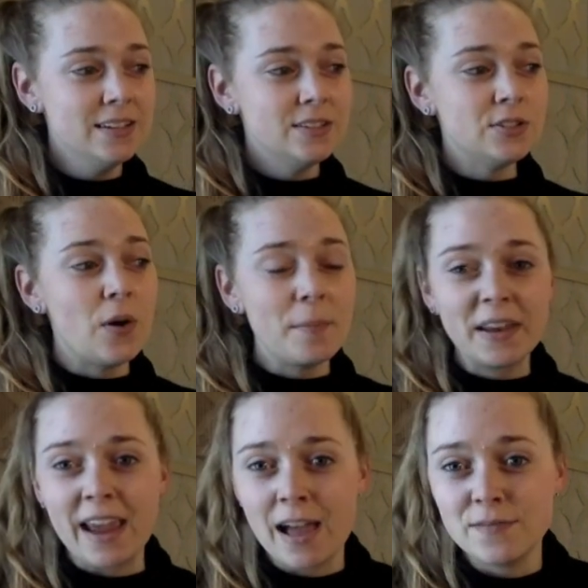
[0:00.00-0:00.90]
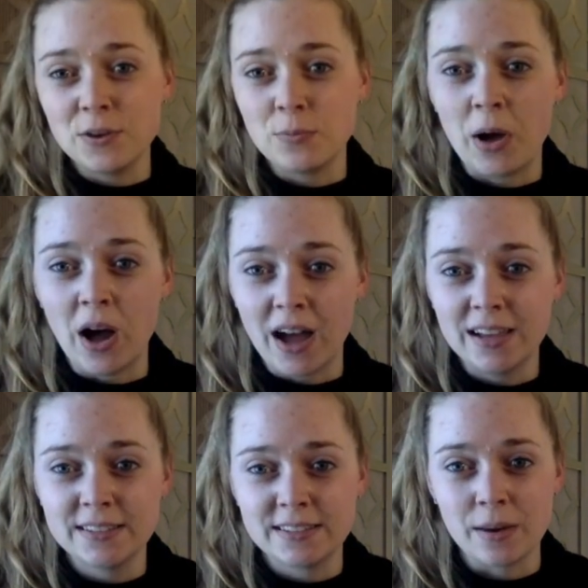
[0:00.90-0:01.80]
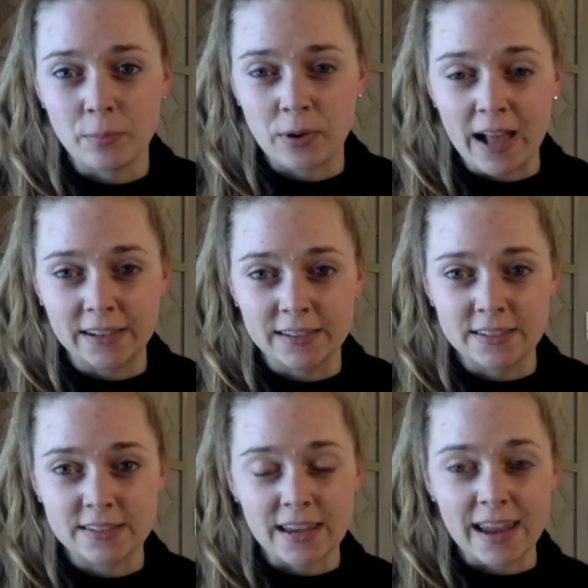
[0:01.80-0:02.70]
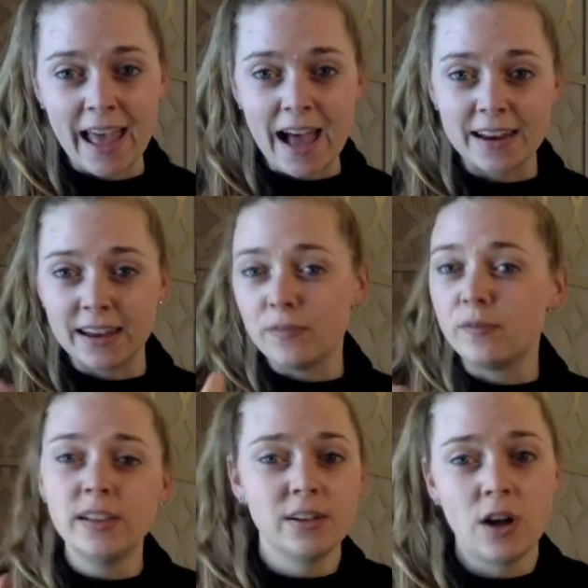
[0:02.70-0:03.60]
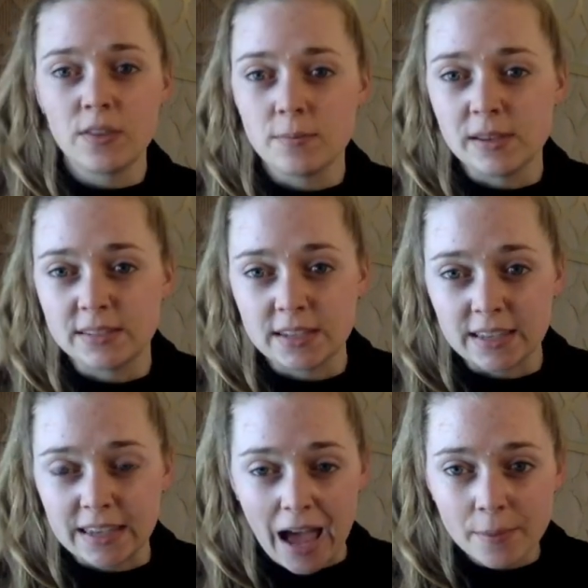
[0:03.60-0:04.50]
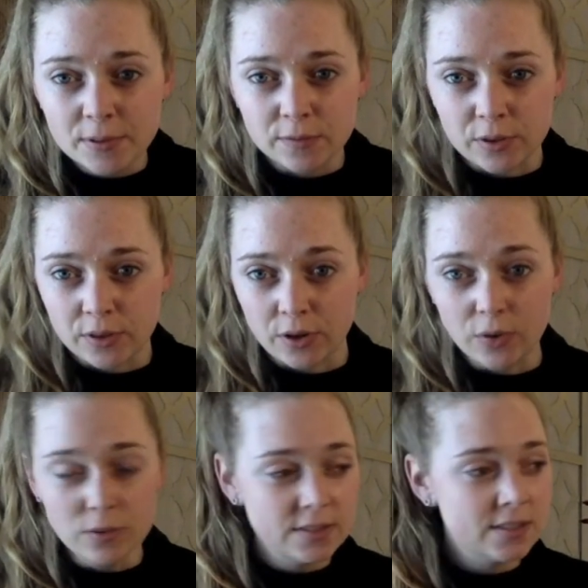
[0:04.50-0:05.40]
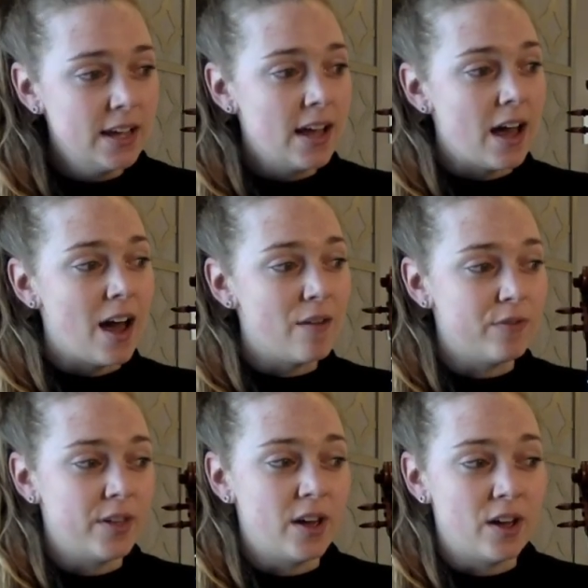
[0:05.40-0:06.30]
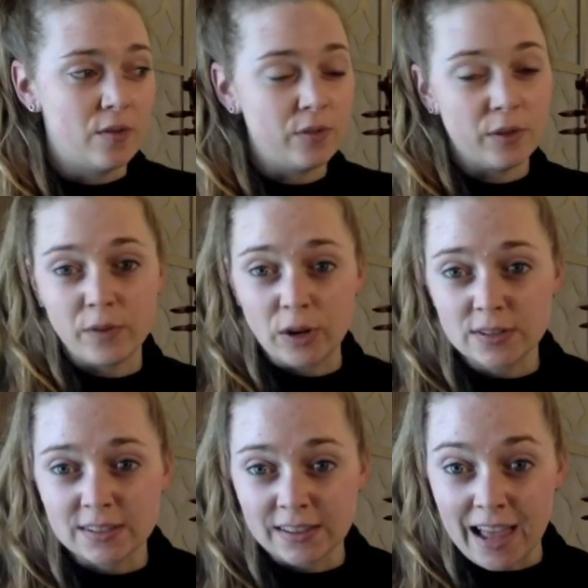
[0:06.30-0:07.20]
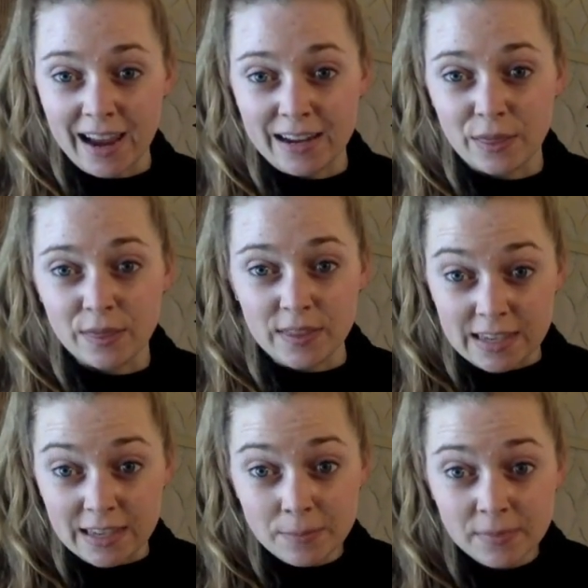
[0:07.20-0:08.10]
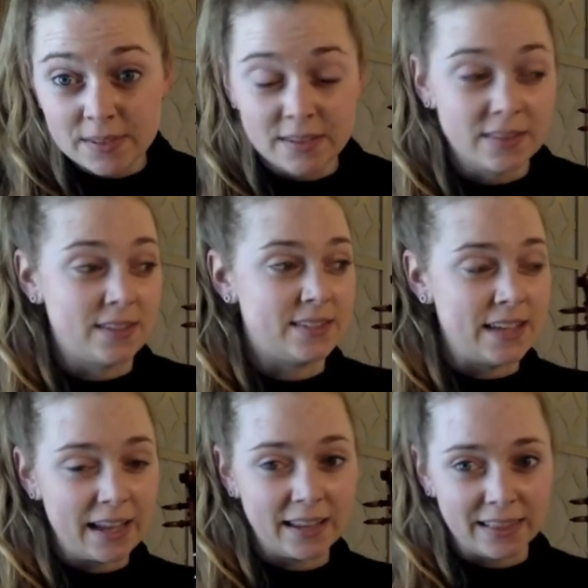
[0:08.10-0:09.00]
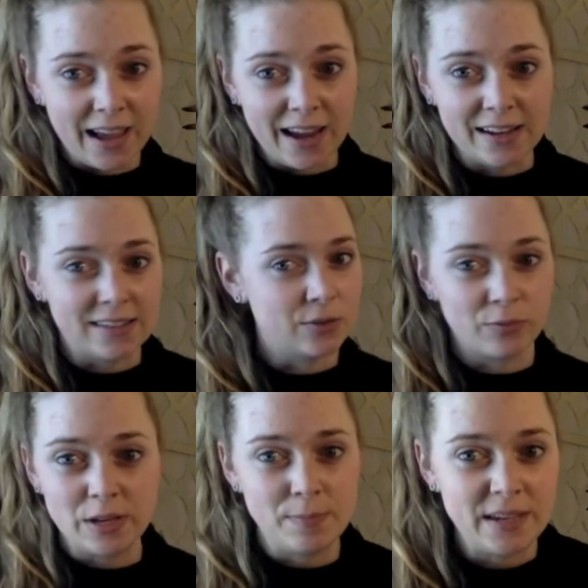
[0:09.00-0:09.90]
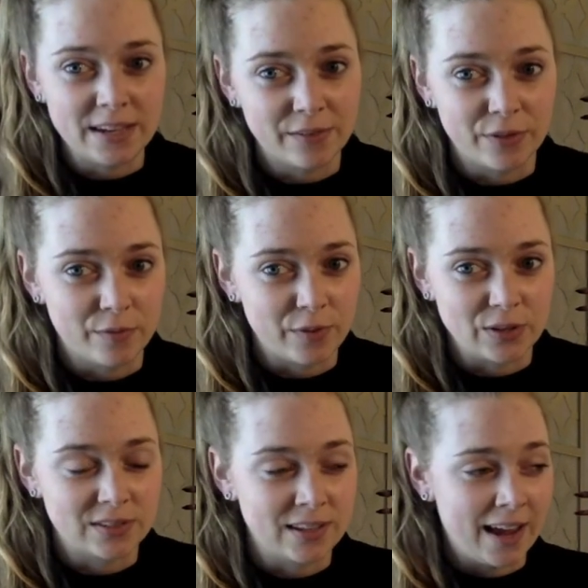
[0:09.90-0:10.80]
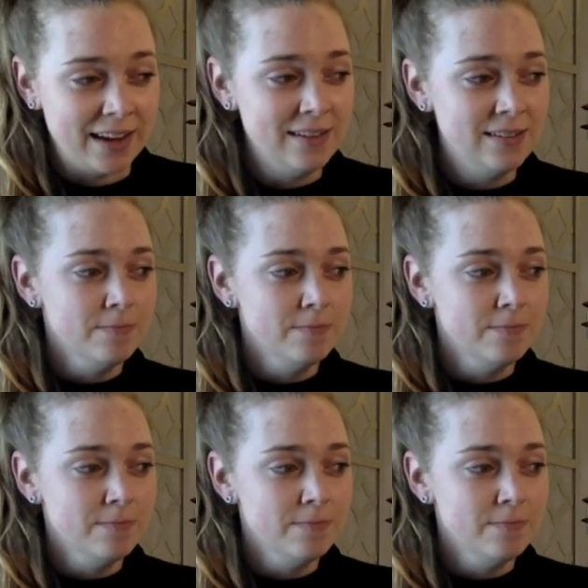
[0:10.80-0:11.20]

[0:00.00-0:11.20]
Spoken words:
So I'm going to have you pause and practice and fill in all the missing gaps for the notes of the first line theme. The second line is a repeat of the first line.